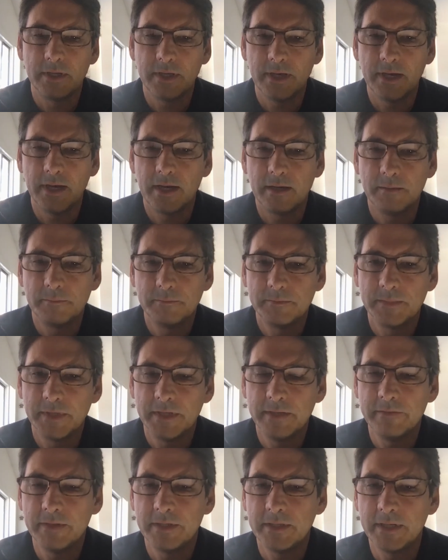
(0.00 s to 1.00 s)
Yeah,
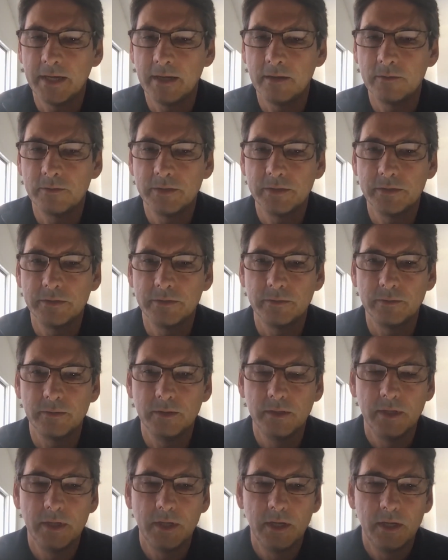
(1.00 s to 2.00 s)
even down to
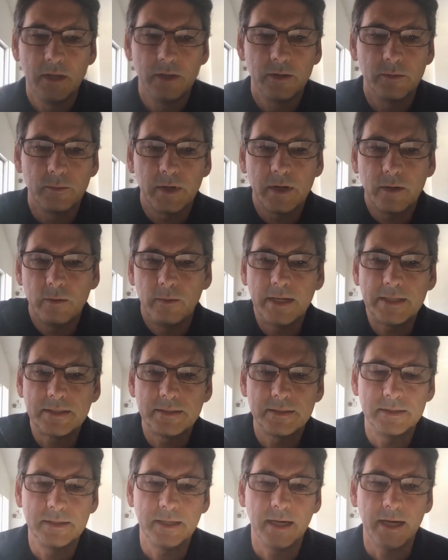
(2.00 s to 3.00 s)
the
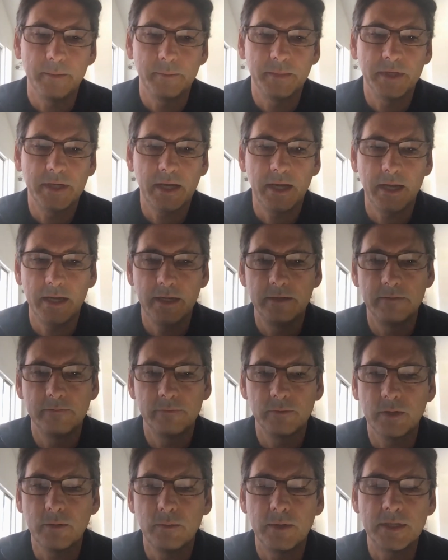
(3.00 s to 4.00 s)
request type, the kind of
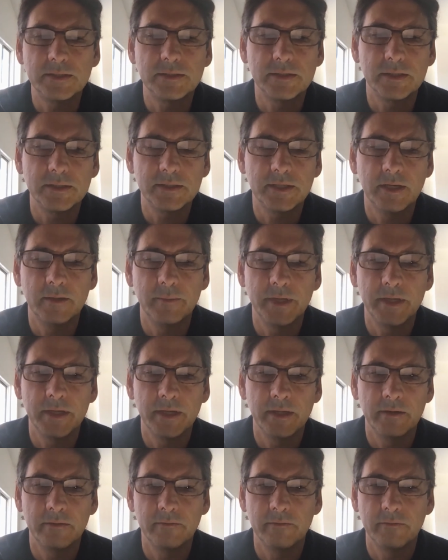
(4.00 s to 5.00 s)
request that's coming
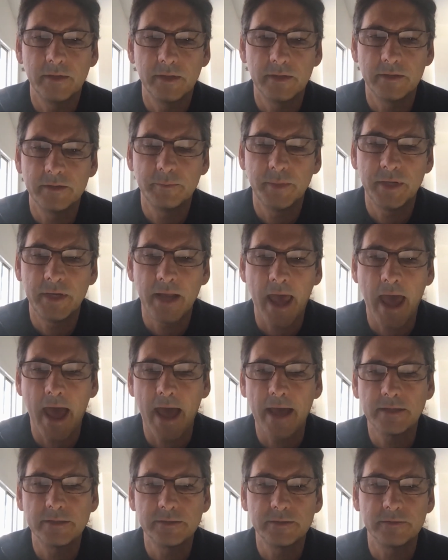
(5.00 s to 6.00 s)
in that's been
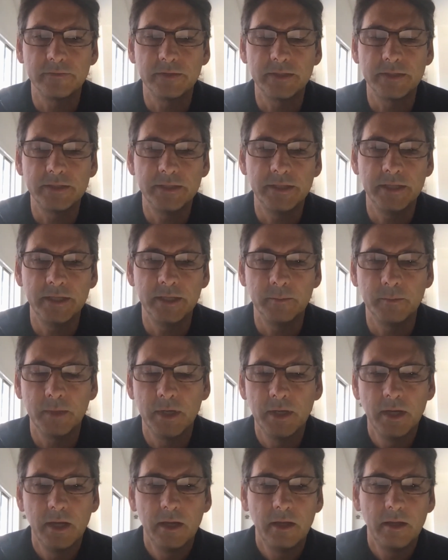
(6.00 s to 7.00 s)
asked of the team.
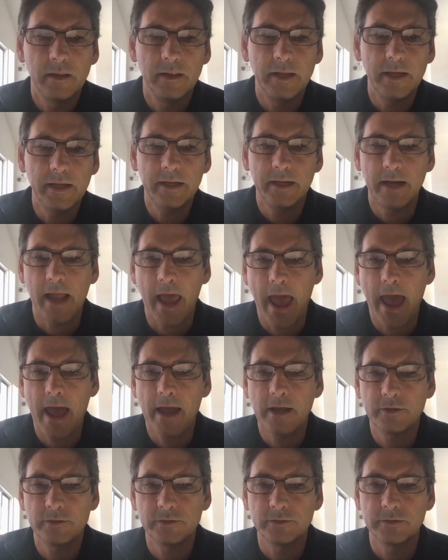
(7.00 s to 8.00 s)
They can
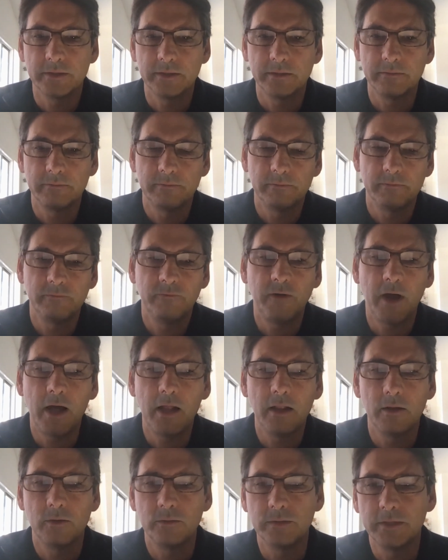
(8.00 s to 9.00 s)
actually
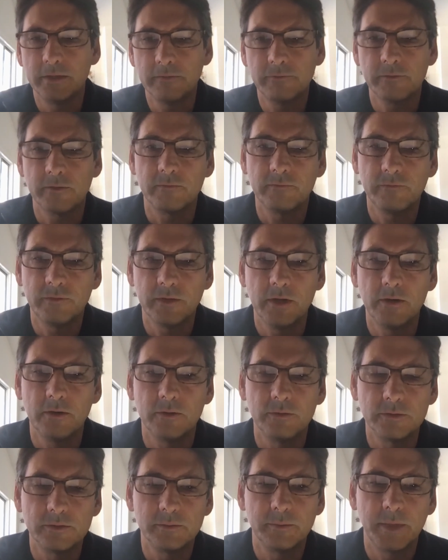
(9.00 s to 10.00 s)
follow different
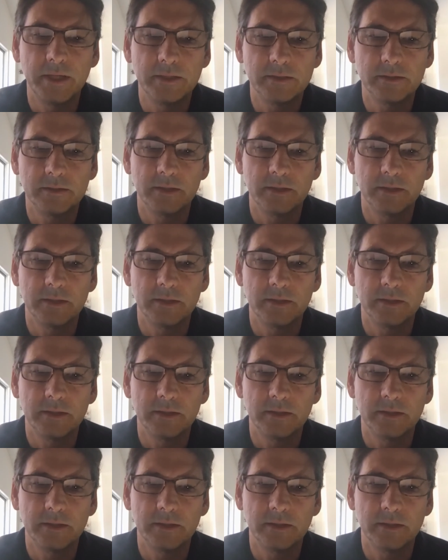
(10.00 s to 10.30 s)
flows based